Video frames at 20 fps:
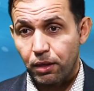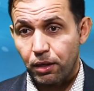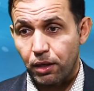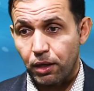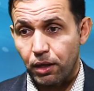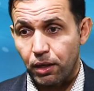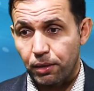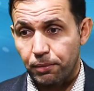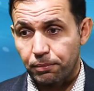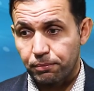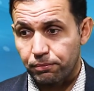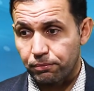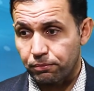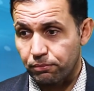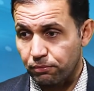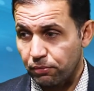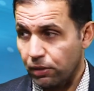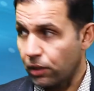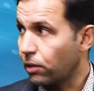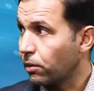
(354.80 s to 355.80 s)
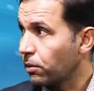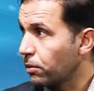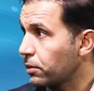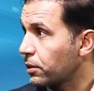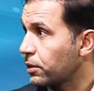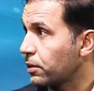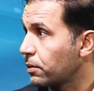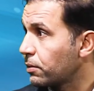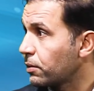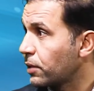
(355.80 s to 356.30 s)

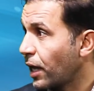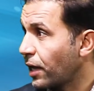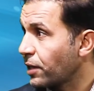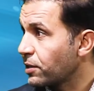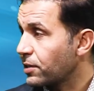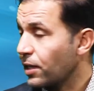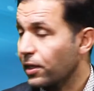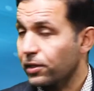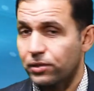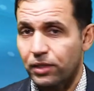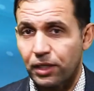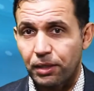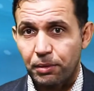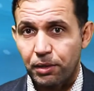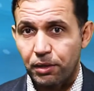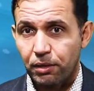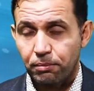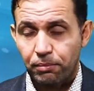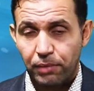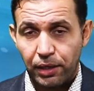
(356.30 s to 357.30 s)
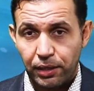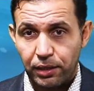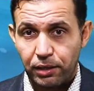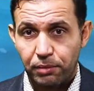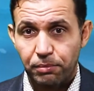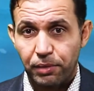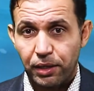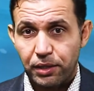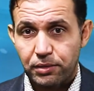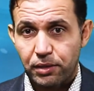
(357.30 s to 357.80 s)
Canistel team, and they're
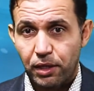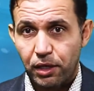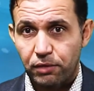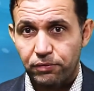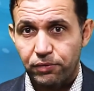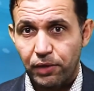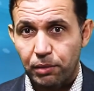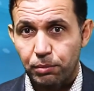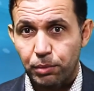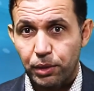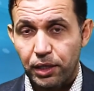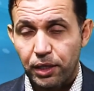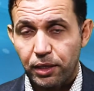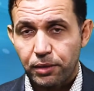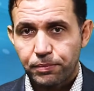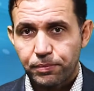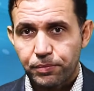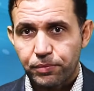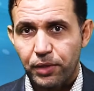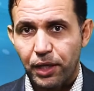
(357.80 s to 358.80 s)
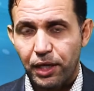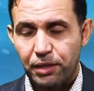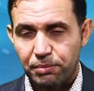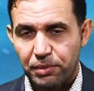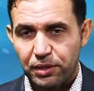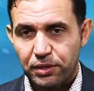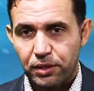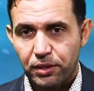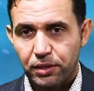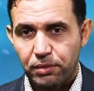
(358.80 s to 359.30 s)
mainly based out of Alberta,
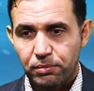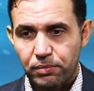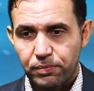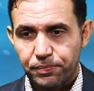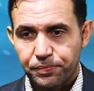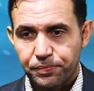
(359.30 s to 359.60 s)
Edmonton.